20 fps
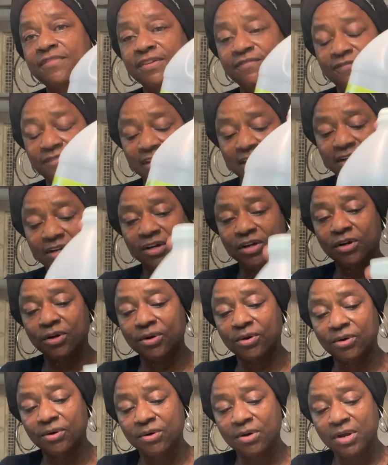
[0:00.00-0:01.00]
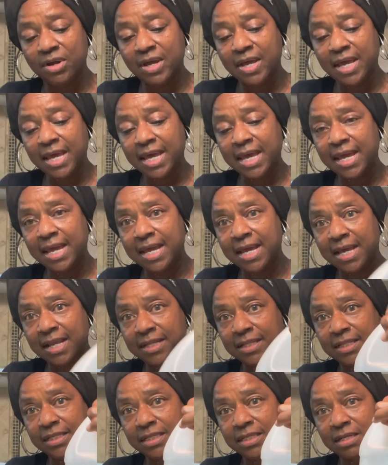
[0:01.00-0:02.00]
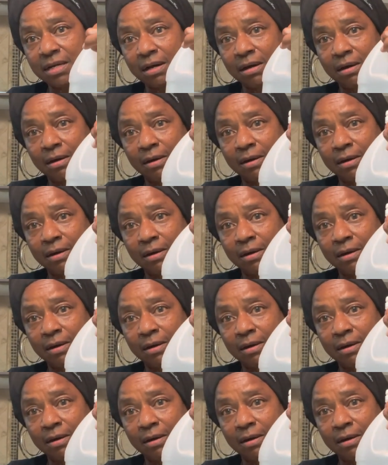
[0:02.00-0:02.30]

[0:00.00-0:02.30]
the vinegar and the